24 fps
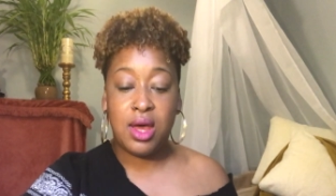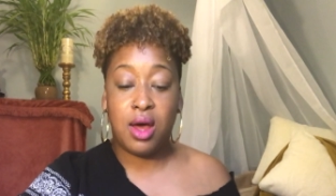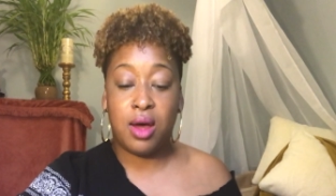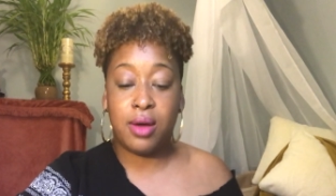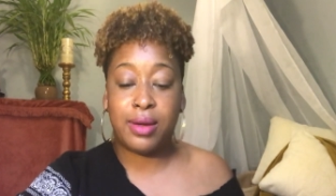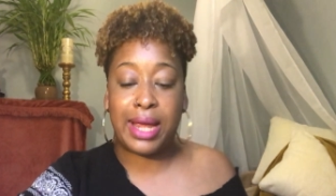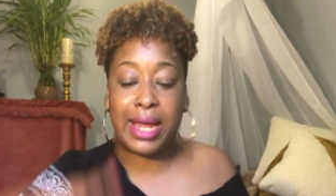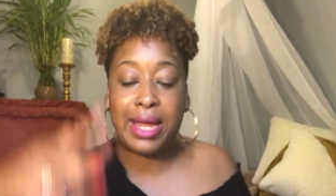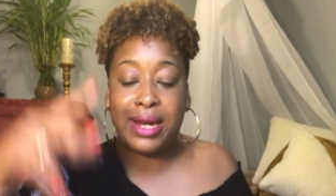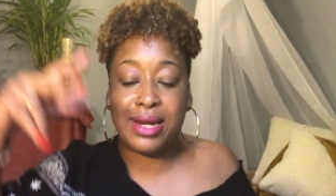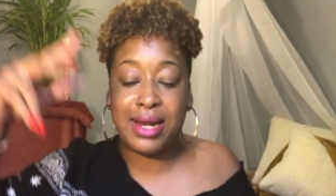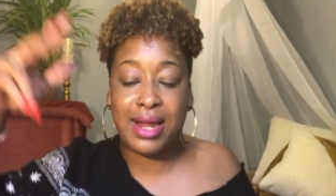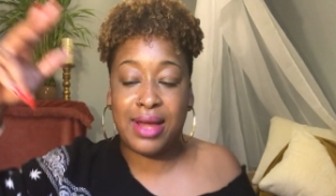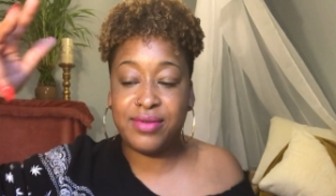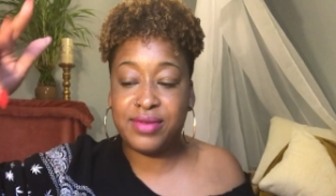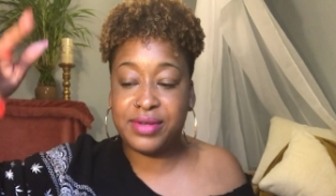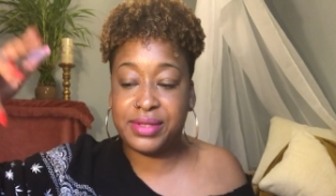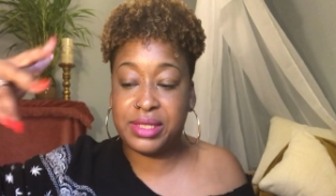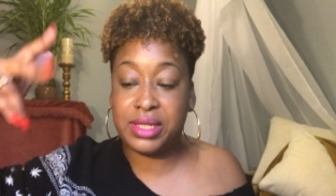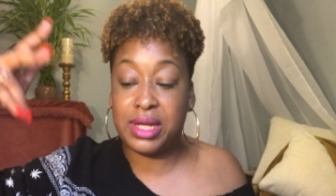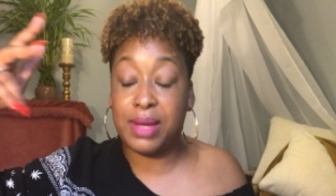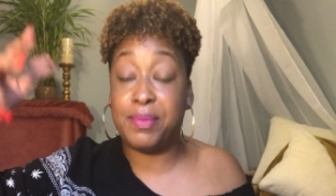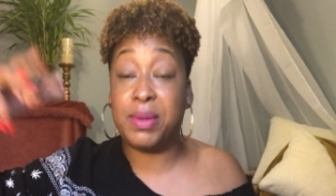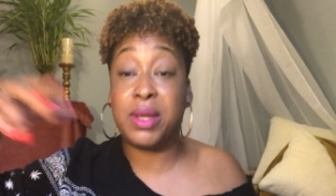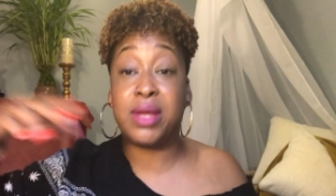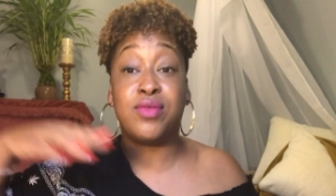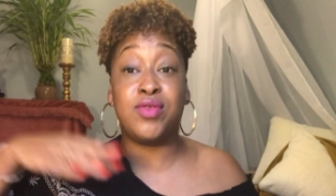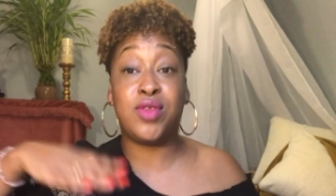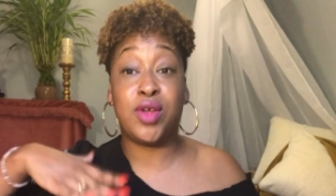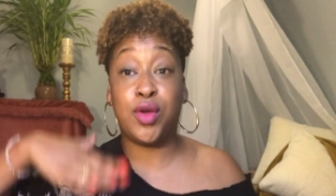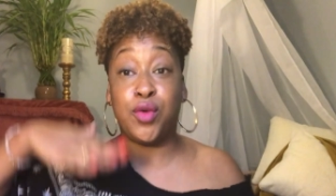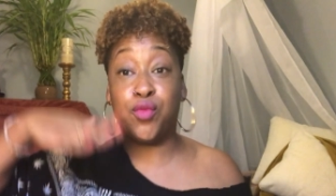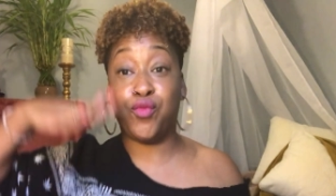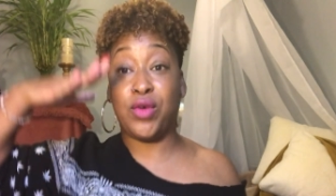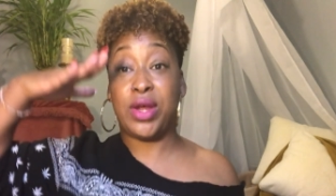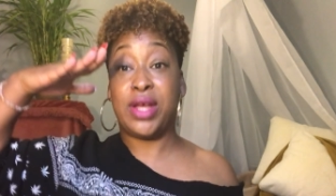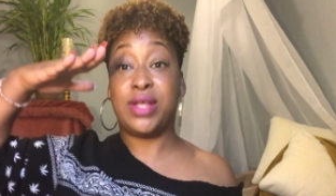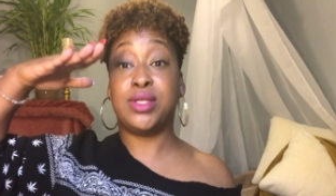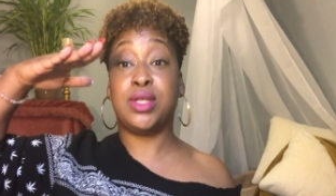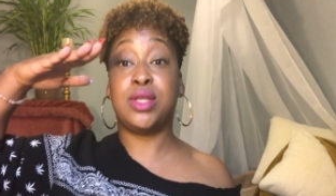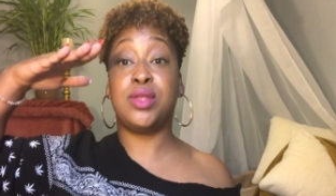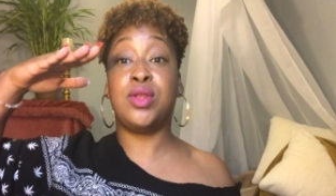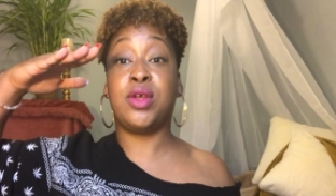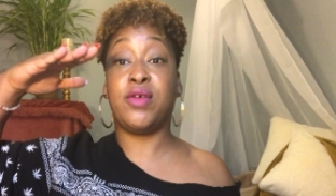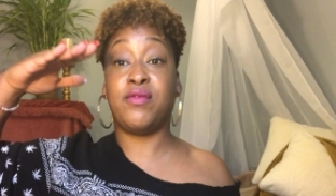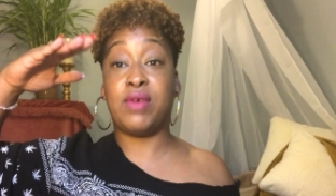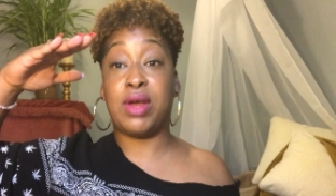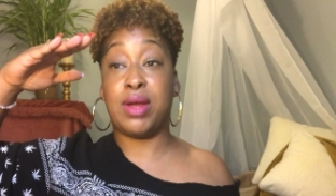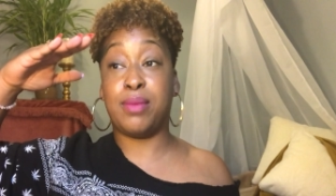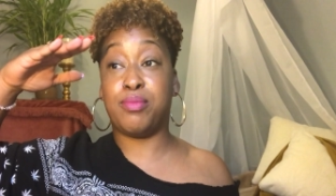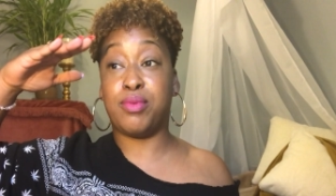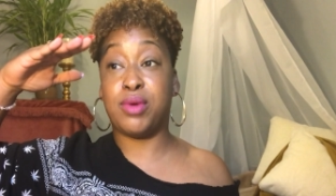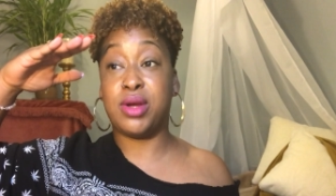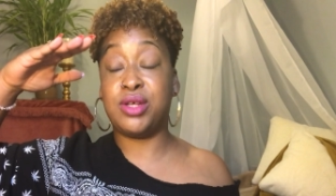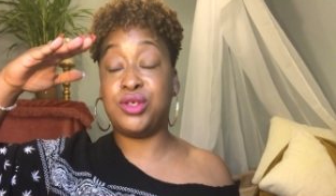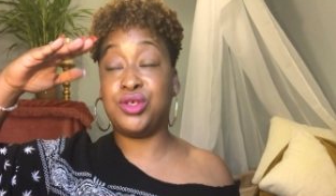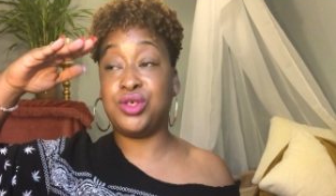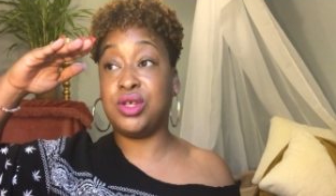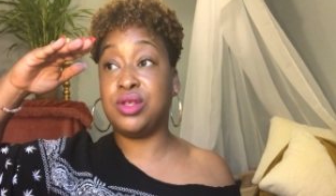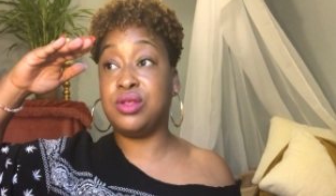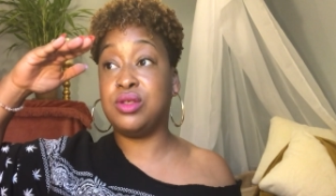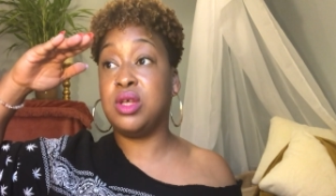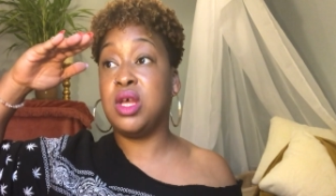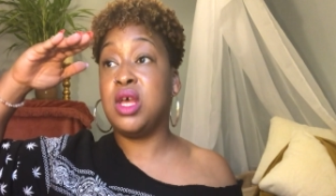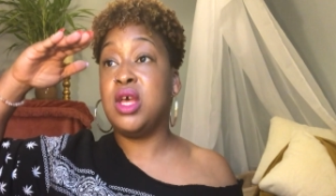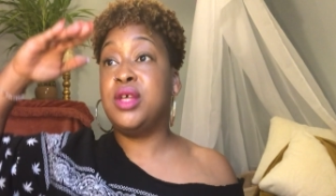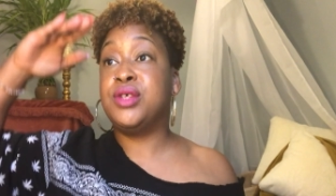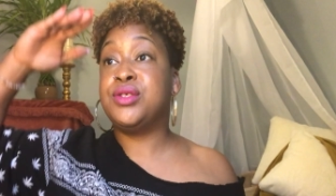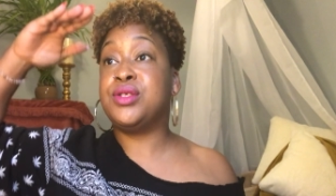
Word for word: Okay, now they're stepping, they're raising their vibration.